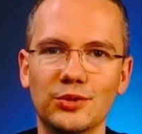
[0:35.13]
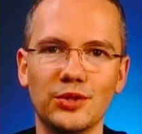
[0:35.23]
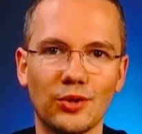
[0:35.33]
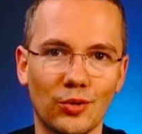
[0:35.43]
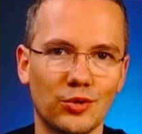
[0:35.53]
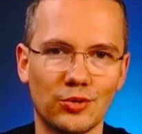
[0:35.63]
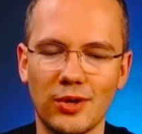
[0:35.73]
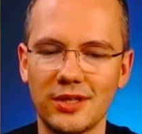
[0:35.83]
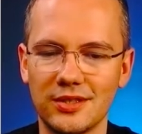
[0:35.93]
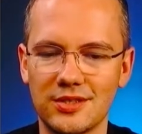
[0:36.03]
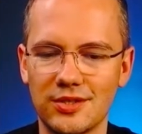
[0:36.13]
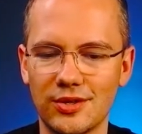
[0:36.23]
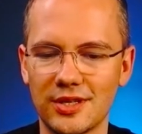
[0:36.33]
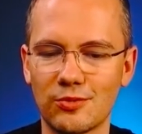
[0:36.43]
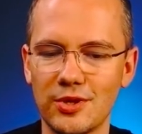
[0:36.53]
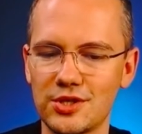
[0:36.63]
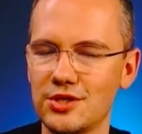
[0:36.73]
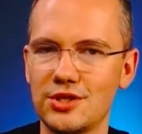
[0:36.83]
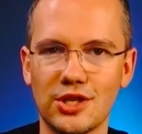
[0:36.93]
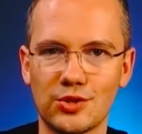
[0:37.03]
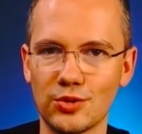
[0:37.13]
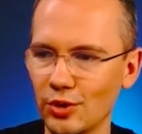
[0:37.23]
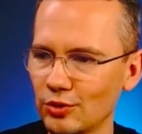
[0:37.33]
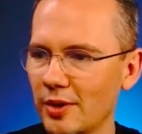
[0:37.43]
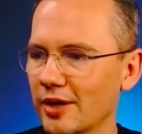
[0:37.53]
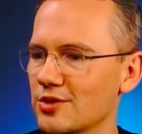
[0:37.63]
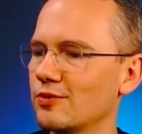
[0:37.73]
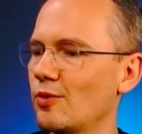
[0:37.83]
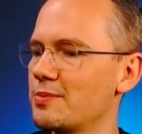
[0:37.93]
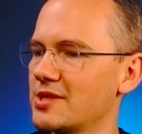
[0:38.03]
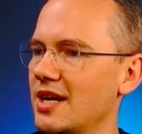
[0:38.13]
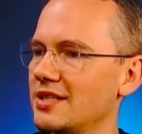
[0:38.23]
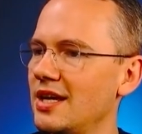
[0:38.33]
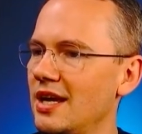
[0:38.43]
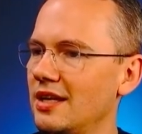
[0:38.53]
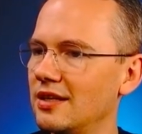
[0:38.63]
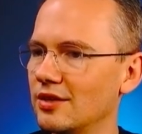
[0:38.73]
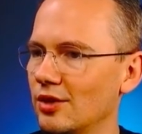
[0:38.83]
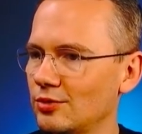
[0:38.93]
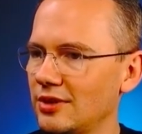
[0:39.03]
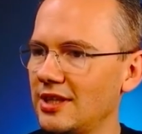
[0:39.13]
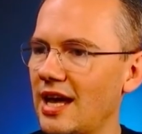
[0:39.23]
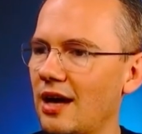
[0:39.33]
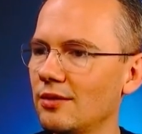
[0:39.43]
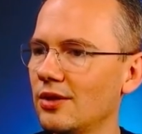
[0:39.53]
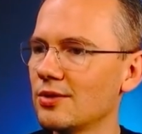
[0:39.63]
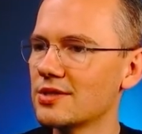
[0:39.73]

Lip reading: in order to answer that question is just to go to Microsoft website, then go to the downloads,